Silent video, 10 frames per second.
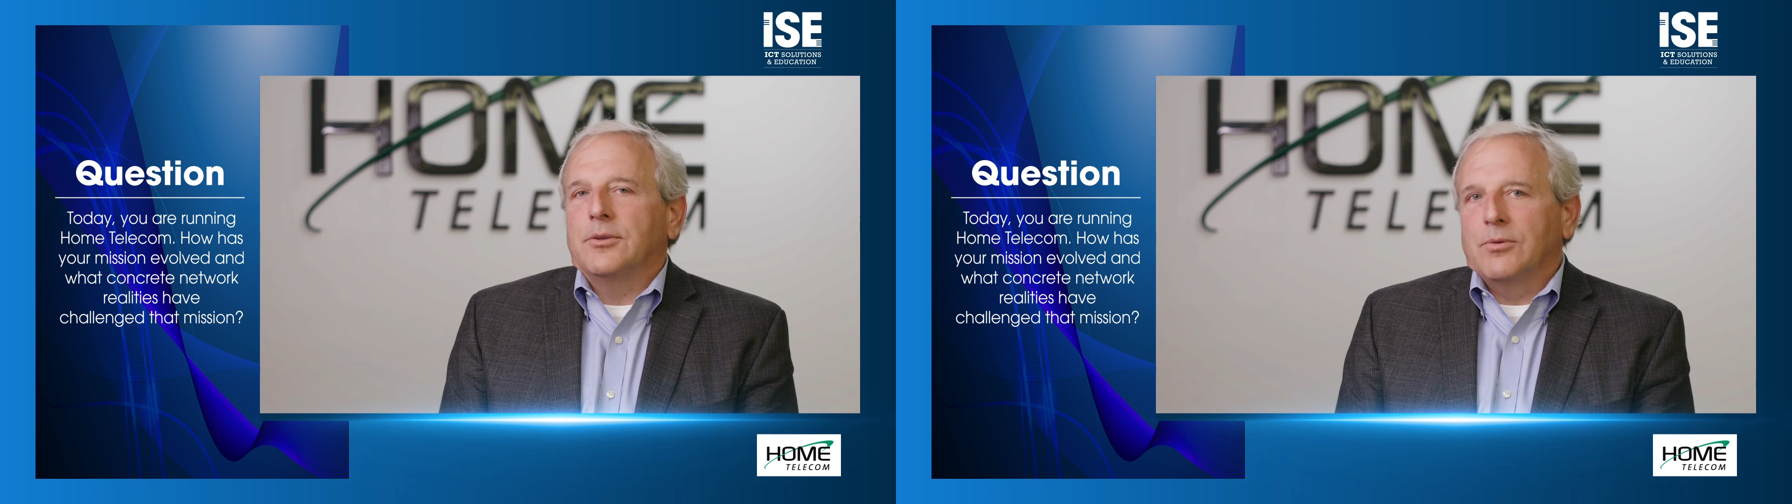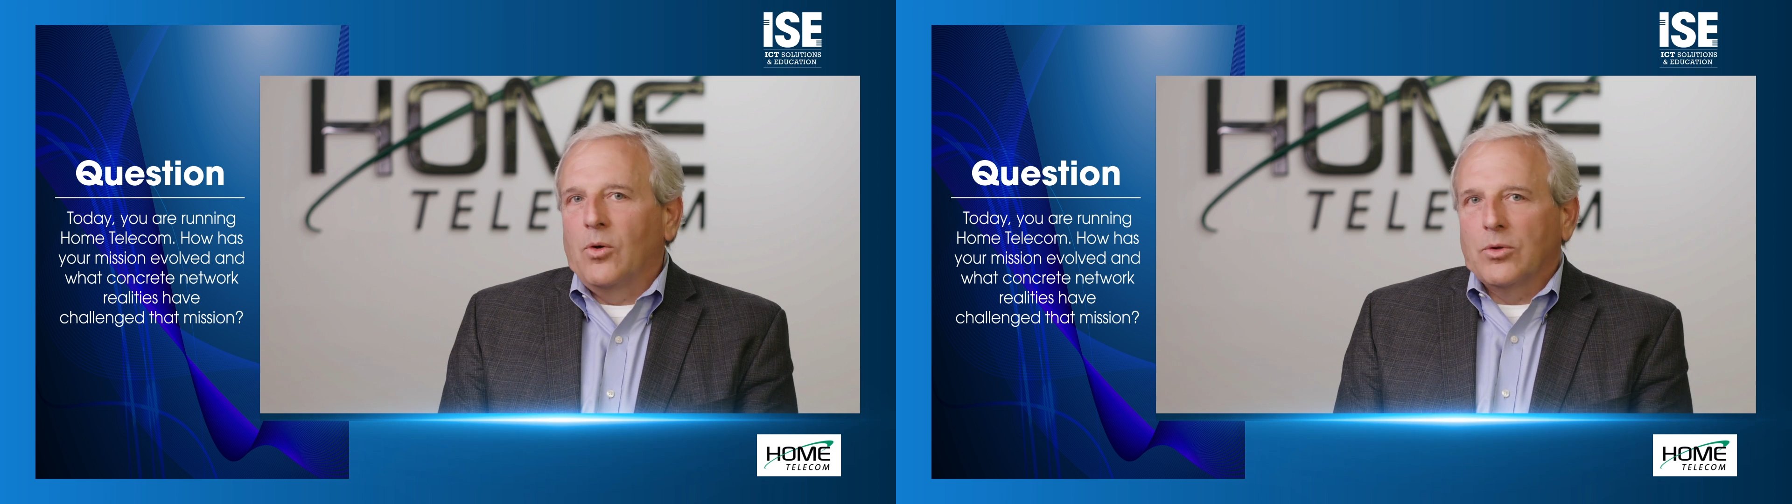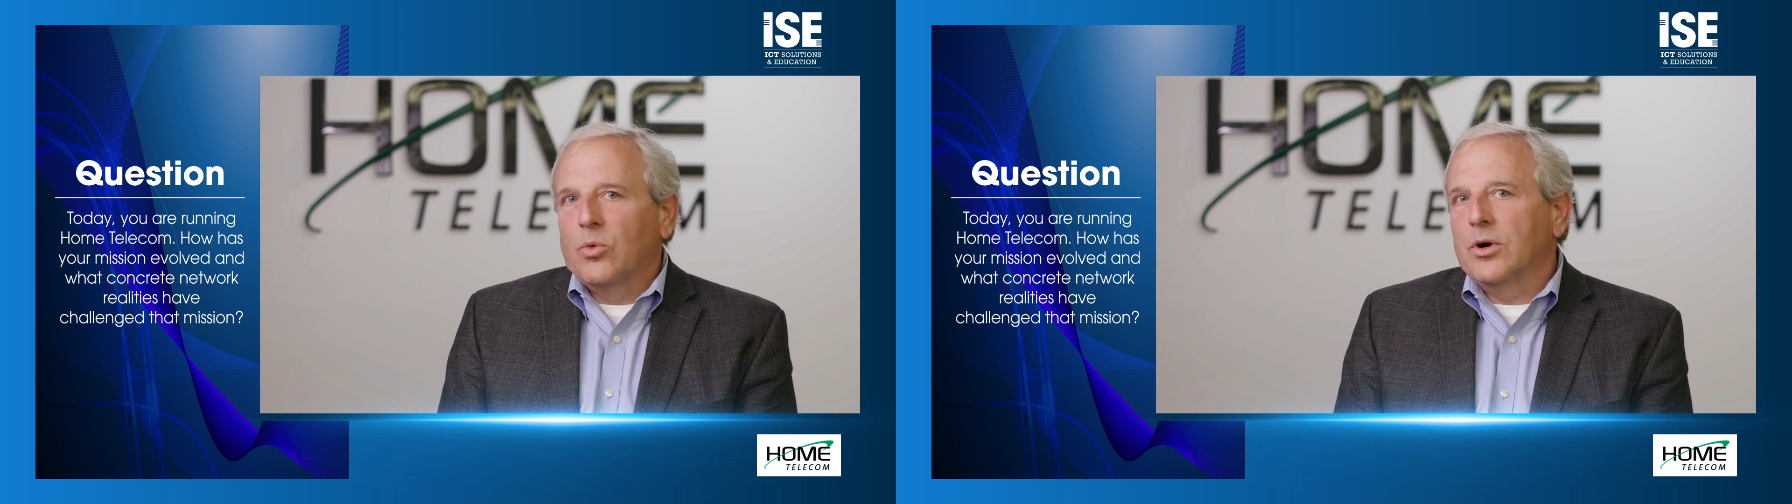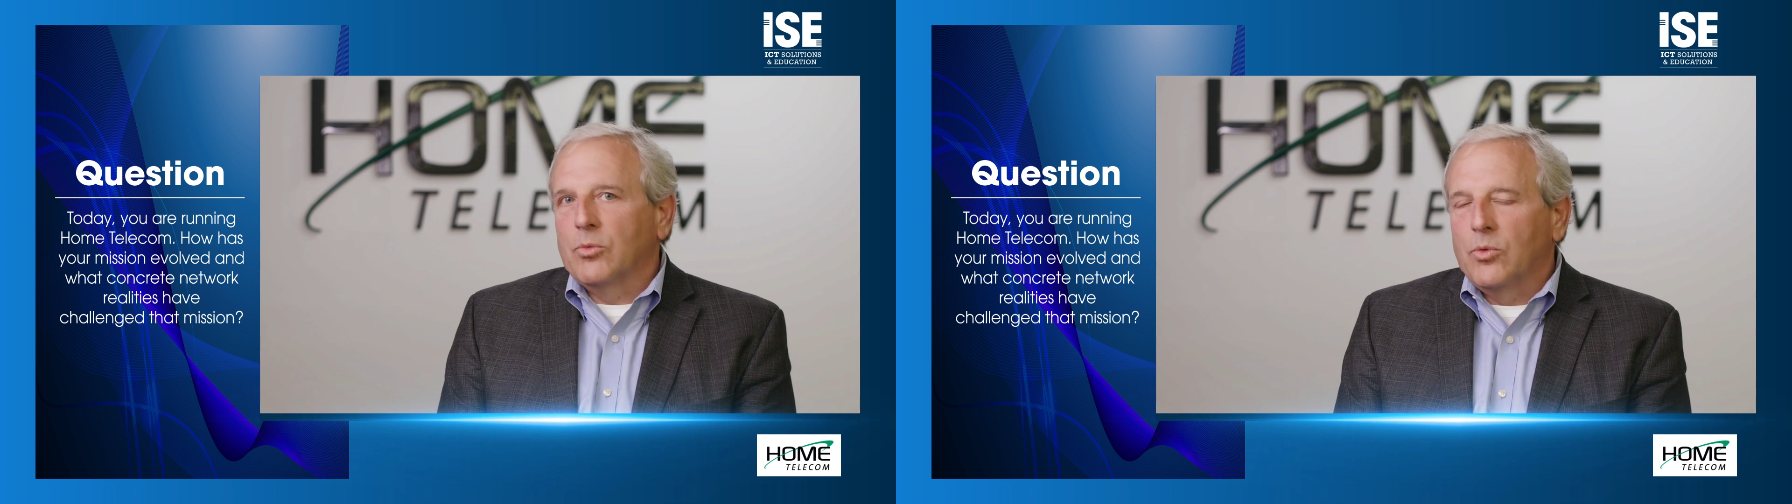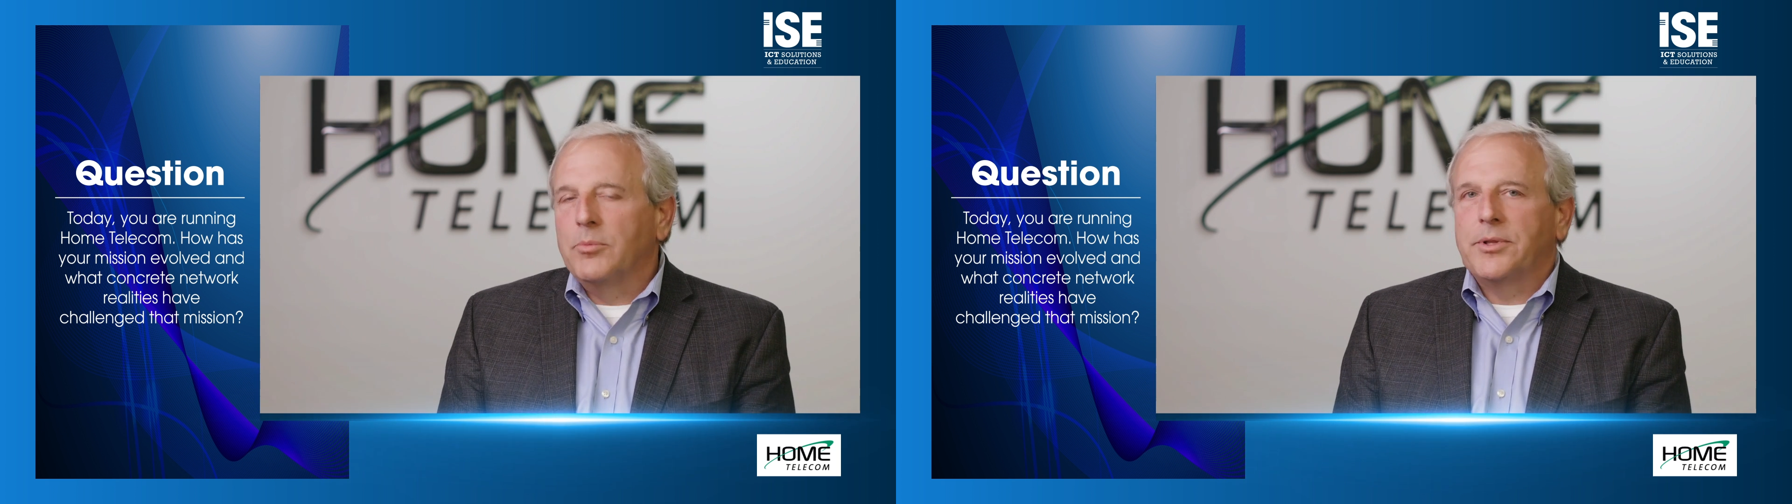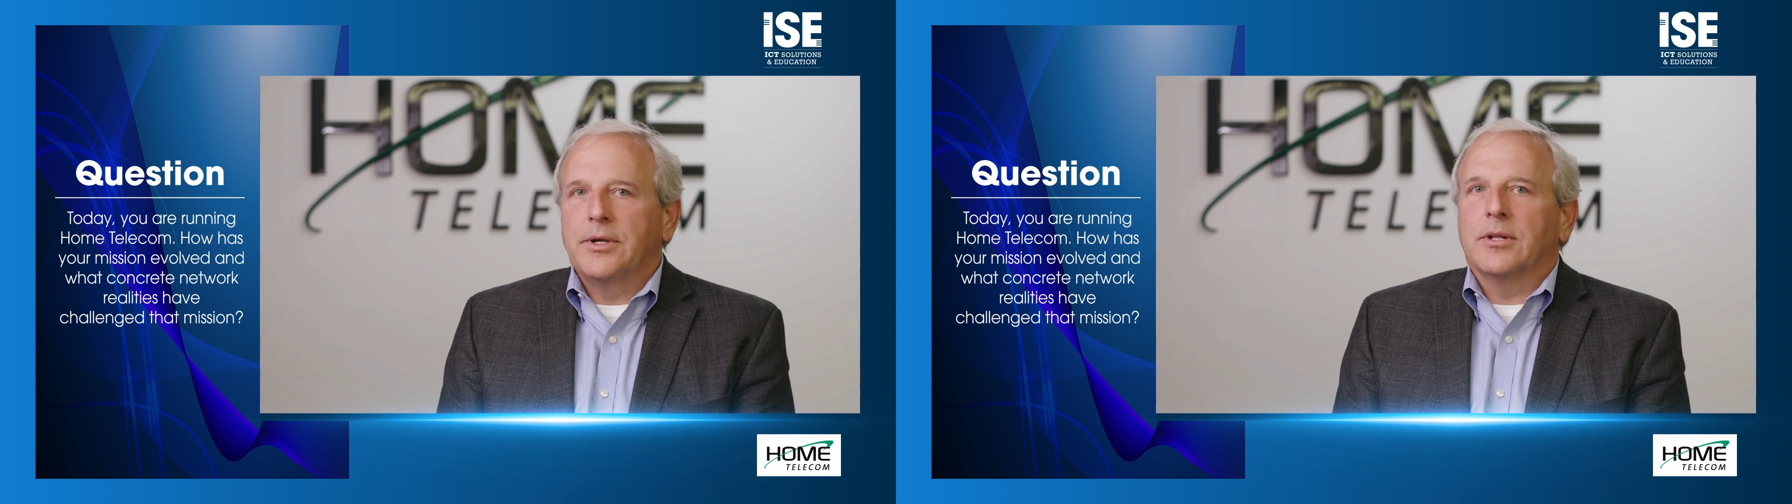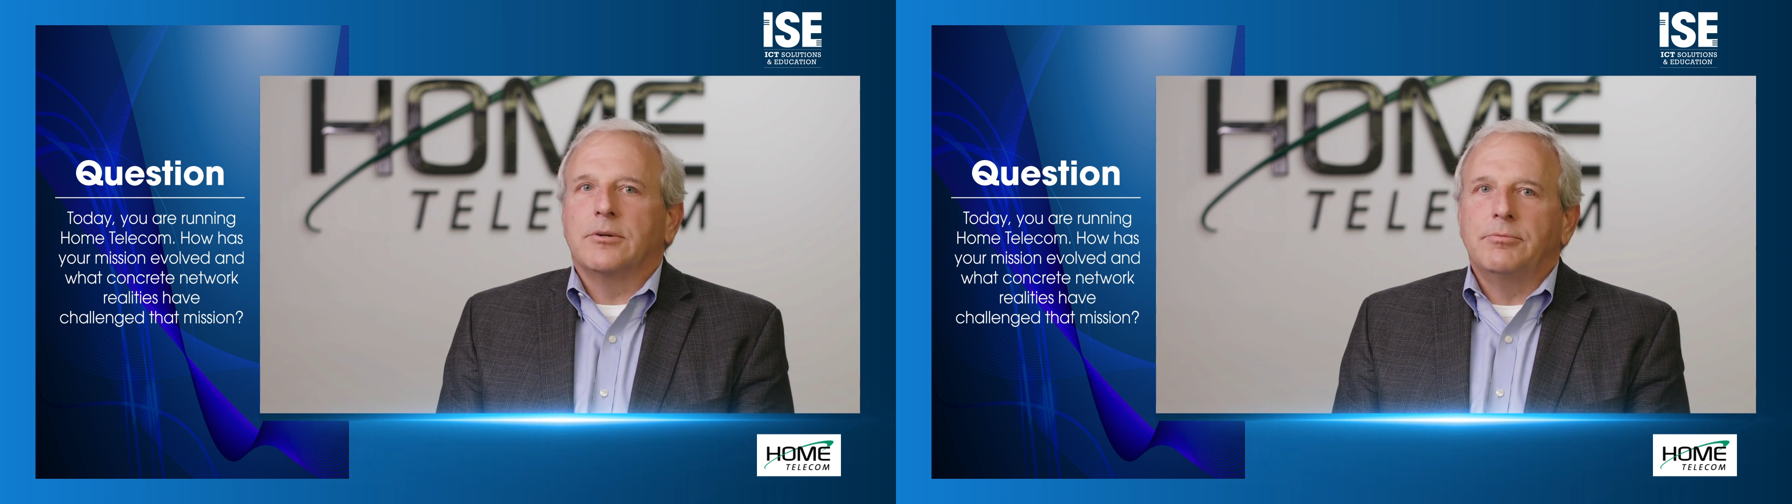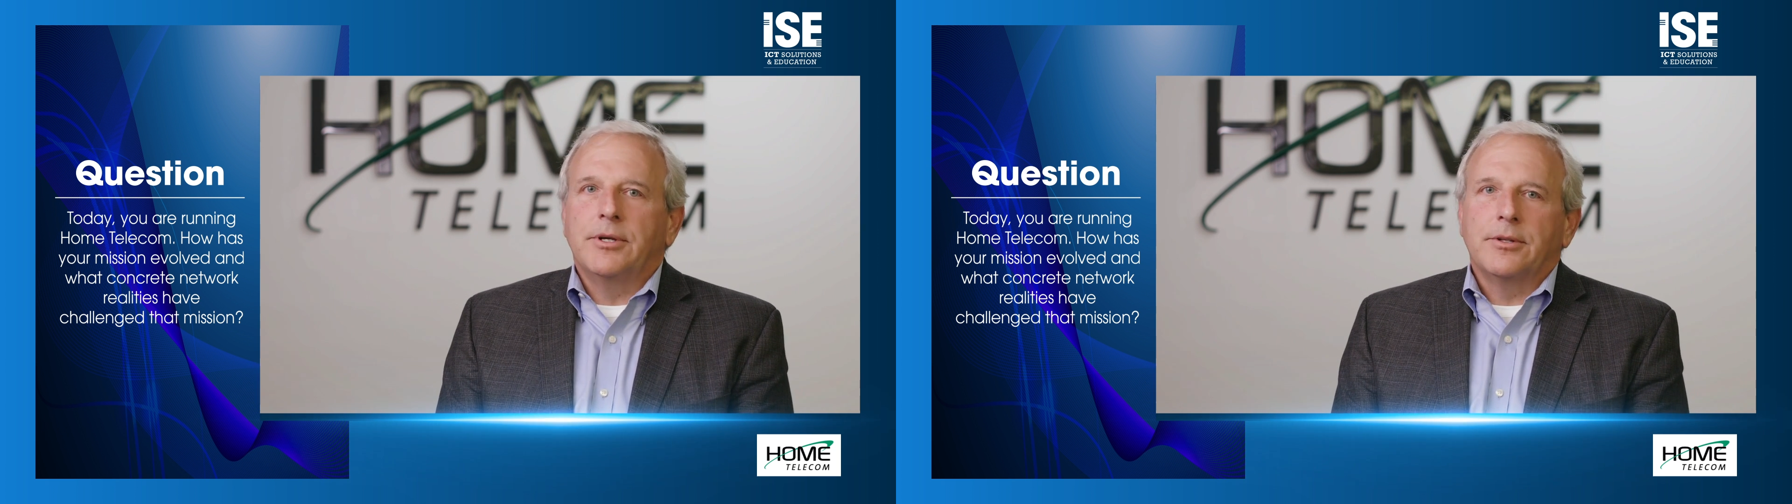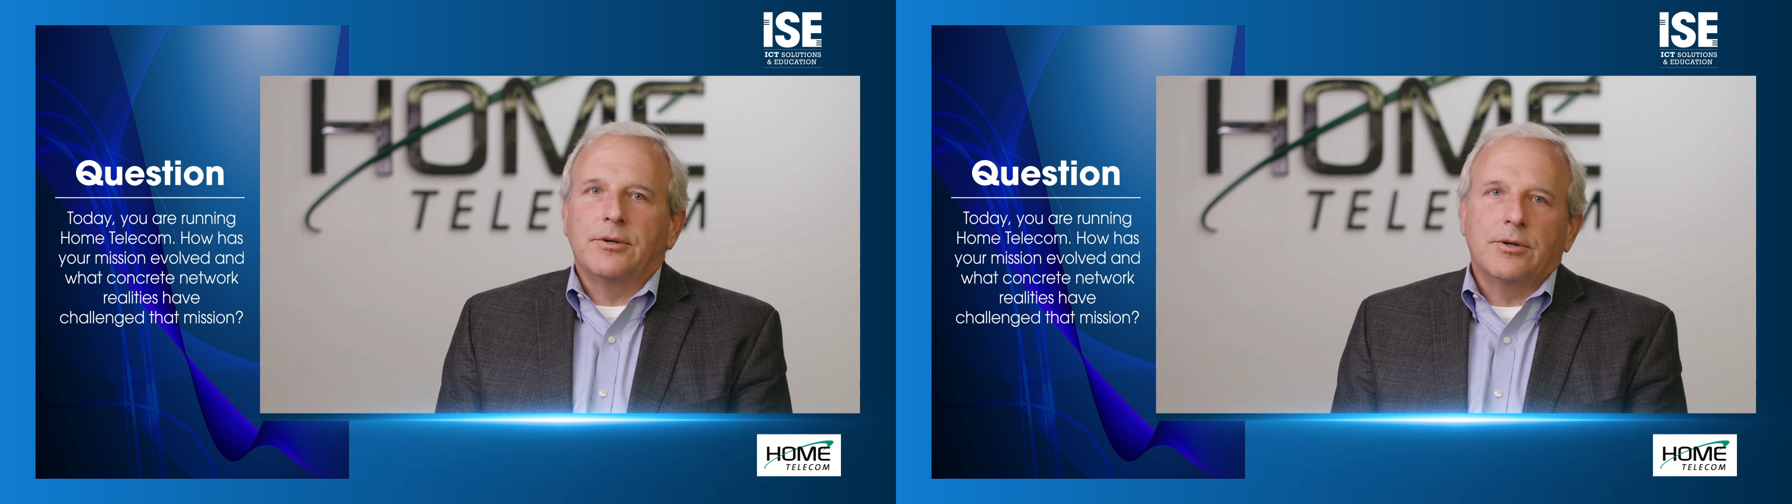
only work one particular vendor